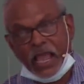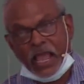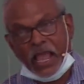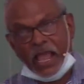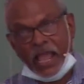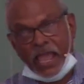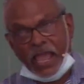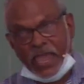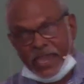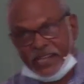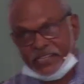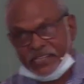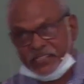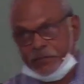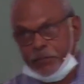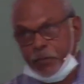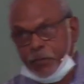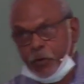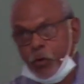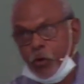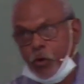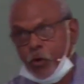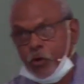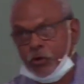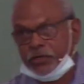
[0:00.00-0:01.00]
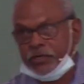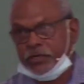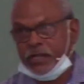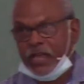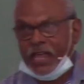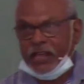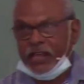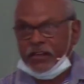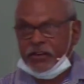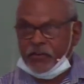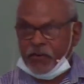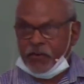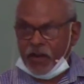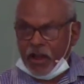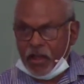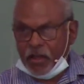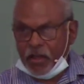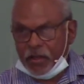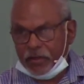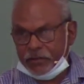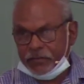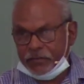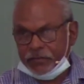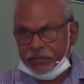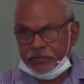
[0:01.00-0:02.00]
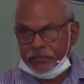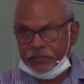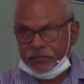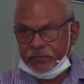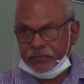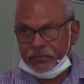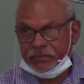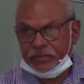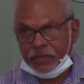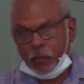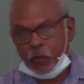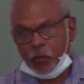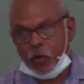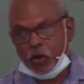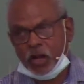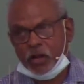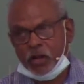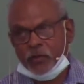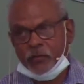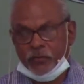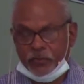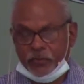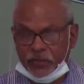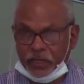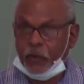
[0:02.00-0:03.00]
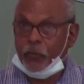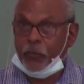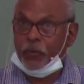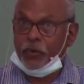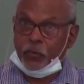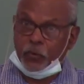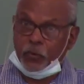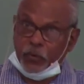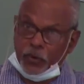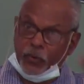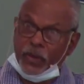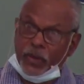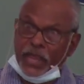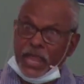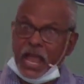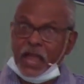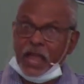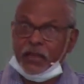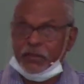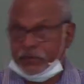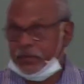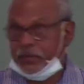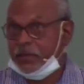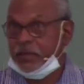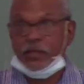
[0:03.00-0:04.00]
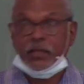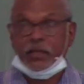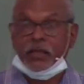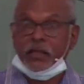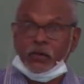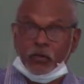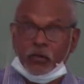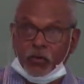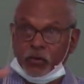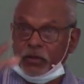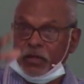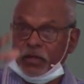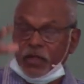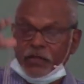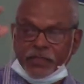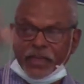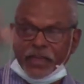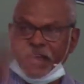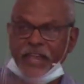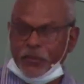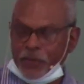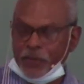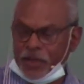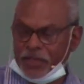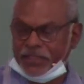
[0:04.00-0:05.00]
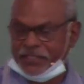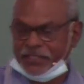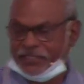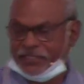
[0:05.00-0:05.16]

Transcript: export and grow. So the only way this